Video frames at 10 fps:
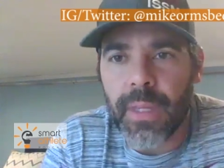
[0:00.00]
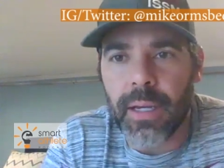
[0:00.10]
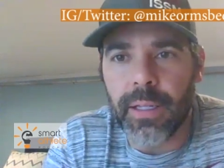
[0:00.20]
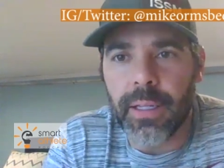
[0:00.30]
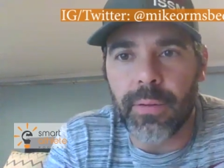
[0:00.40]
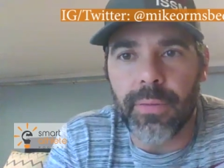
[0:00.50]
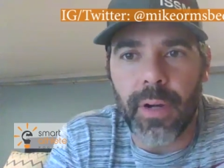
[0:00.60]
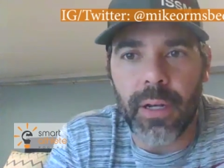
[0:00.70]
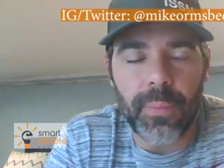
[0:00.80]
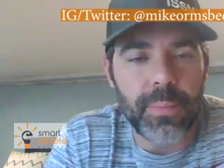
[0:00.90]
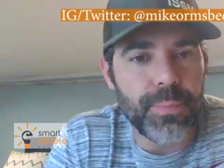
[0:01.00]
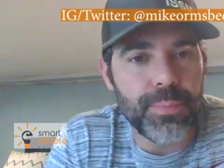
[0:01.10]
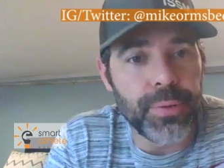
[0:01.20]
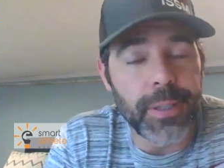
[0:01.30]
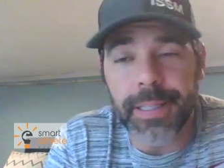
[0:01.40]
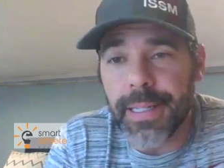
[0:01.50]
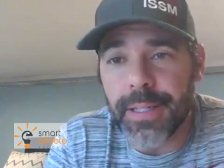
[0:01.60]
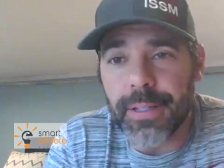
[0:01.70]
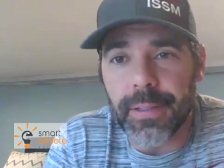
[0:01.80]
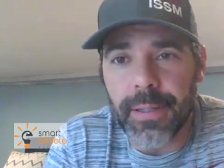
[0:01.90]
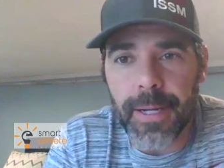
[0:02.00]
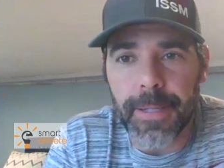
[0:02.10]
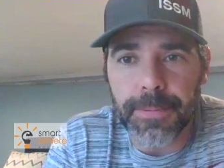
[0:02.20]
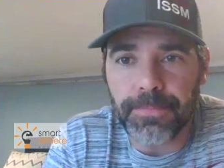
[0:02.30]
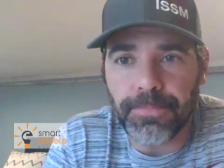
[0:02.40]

Uh, you can find it pretty easily there.